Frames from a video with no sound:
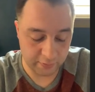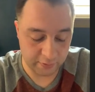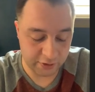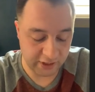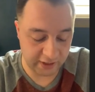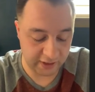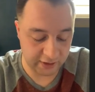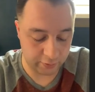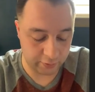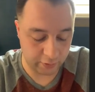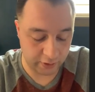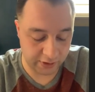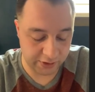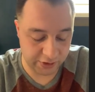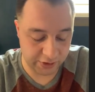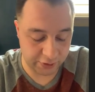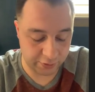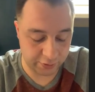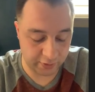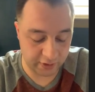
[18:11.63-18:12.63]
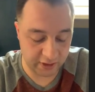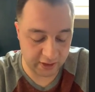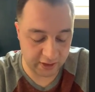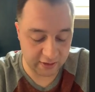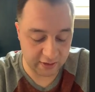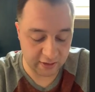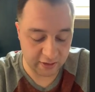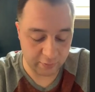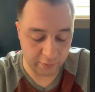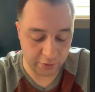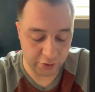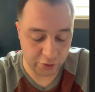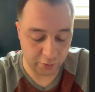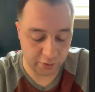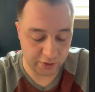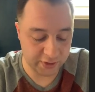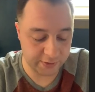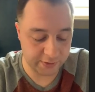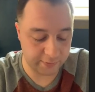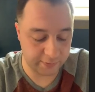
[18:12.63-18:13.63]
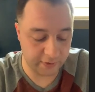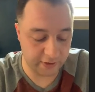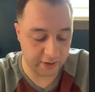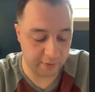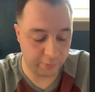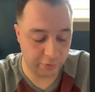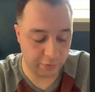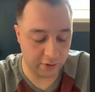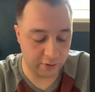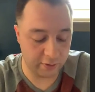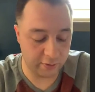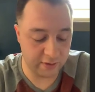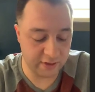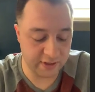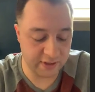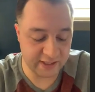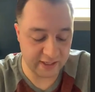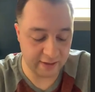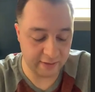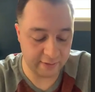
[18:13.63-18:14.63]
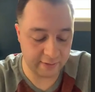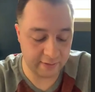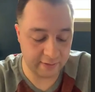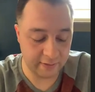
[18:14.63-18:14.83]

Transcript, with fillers: Johnny crossed the street, rejoined his friend and partner in death.